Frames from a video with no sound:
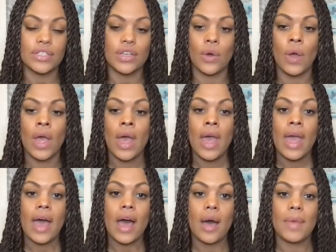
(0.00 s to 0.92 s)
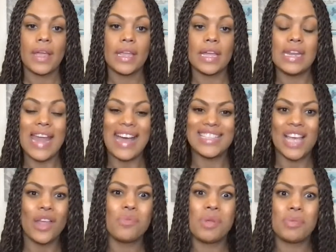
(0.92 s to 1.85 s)
So again, not
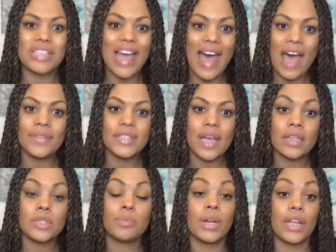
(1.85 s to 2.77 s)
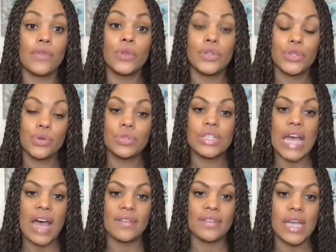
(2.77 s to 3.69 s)
telling people to have sex, but if you choose to
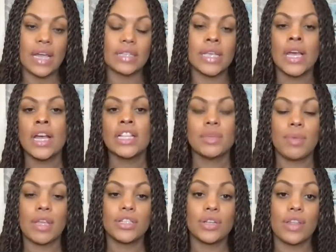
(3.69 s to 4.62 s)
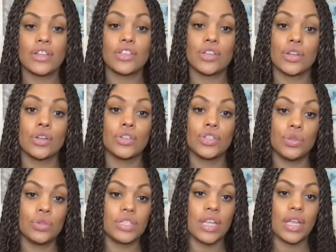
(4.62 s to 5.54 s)
have sex, to make sure that you're
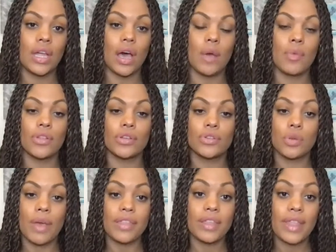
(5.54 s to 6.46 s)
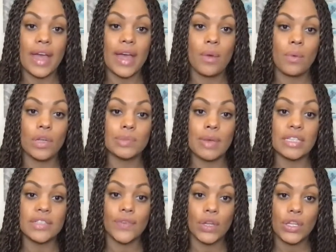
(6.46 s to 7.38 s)
choosing a birth control method that works
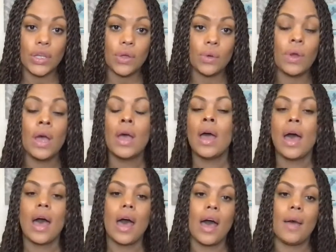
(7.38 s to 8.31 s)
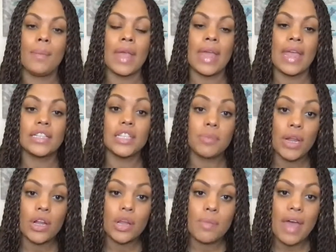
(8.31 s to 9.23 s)
best for you and a
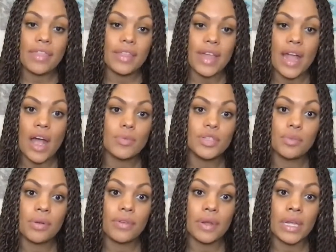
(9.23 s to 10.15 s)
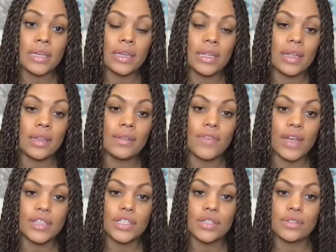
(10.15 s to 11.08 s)
barrier method that helps you prevent
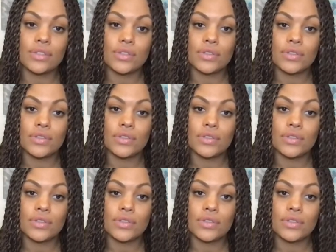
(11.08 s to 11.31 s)
infections.